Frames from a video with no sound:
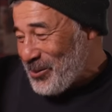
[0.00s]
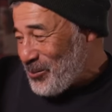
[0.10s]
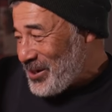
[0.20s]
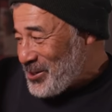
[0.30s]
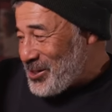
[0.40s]

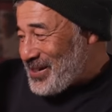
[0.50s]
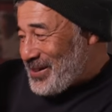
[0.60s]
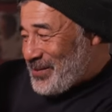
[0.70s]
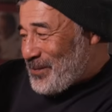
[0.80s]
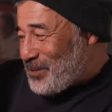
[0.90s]
which,
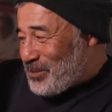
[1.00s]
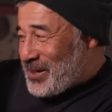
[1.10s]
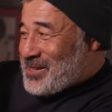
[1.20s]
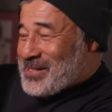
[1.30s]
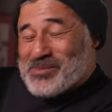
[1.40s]

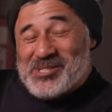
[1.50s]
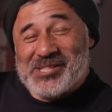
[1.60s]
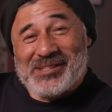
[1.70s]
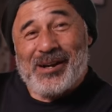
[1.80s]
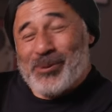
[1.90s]
because I'm
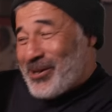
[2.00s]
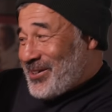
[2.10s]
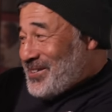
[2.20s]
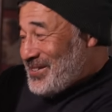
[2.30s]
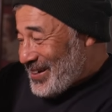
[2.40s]
stubborn,